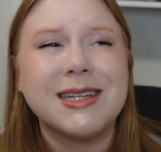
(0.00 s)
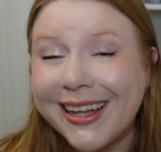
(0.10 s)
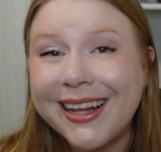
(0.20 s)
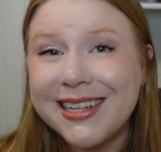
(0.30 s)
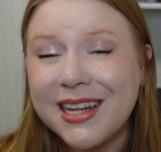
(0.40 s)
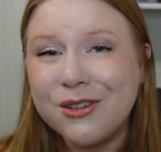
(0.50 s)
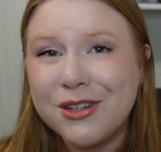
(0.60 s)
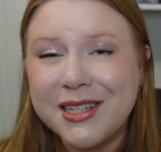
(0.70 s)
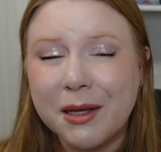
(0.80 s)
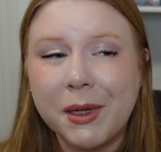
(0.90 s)
It is
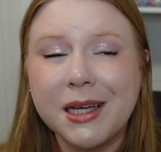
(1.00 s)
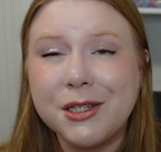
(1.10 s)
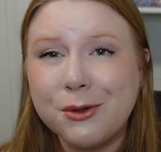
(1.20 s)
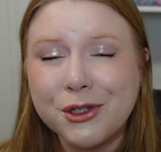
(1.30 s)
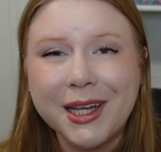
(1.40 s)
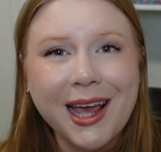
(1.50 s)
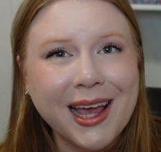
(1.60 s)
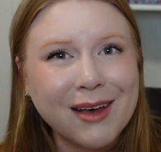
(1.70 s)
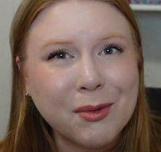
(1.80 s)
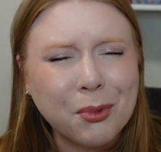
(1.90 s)
interesting because usually I
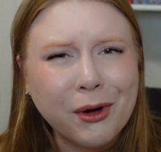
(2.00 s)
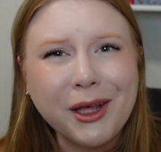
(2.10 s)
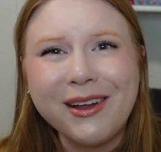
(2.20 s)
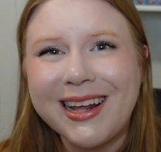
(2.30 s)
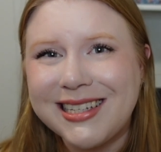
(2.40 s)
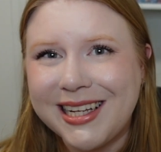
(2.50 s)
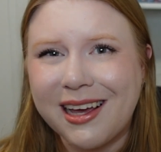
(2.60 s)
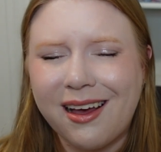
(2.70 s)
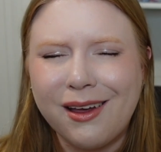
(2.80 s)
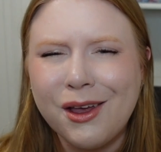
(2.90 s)
have a pretty good
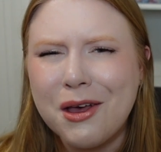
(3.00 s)
idea